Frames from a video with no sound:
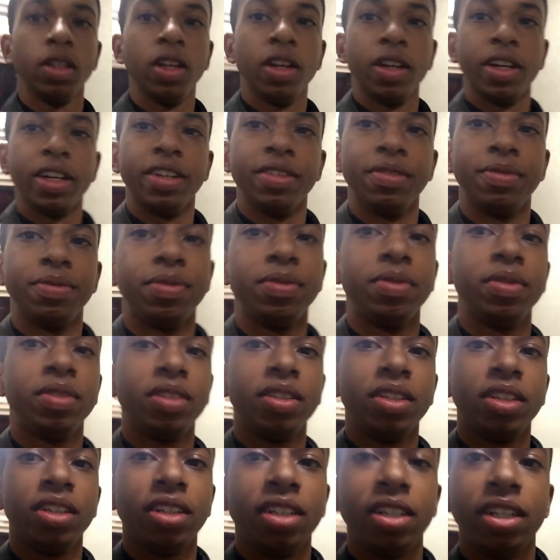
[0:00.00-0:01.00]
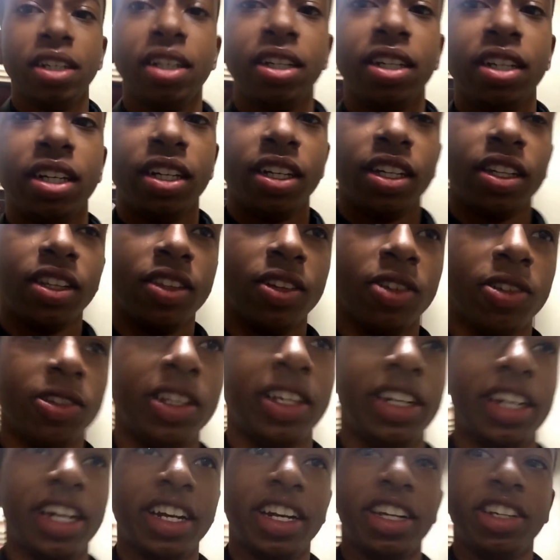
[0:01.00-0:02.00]
Okay. Third
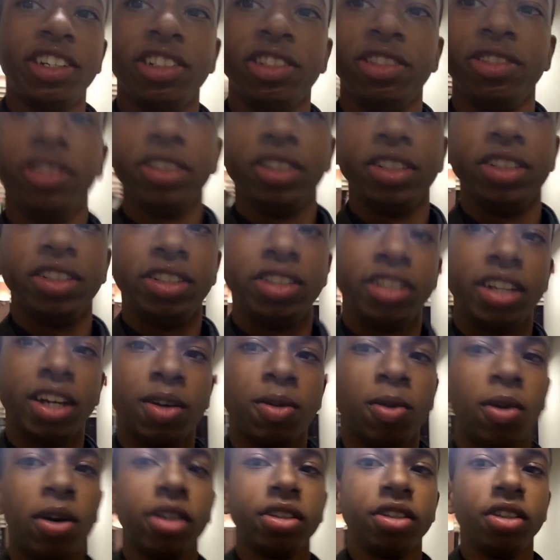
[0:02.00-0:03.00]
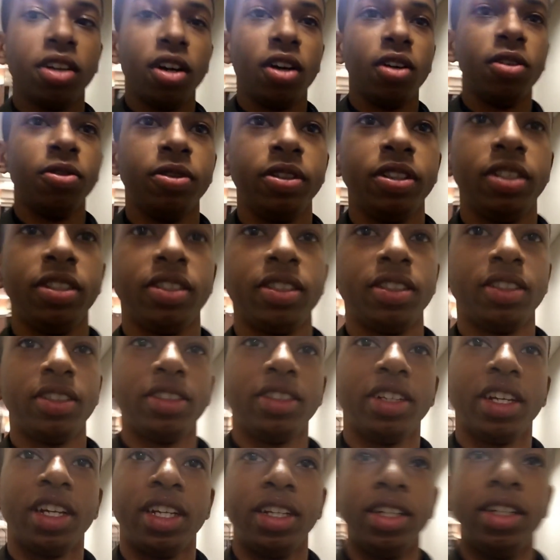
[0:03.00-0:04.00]
thing that I do is you gotta walk the hallways.
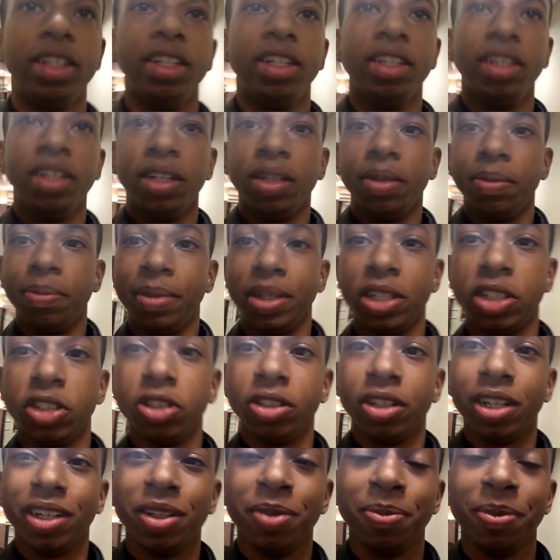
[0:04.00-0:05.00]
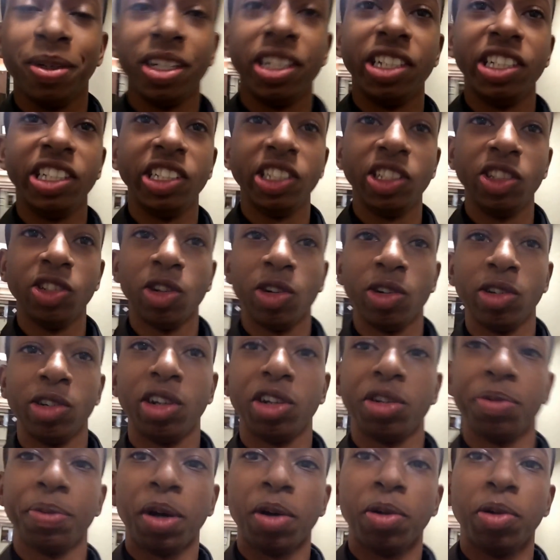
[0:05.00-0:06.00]
You gotta make sure that nobody's drawing
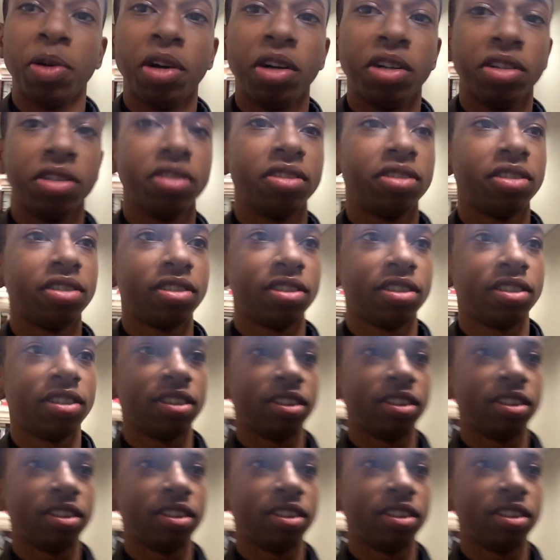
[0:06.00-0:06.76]
on my walls.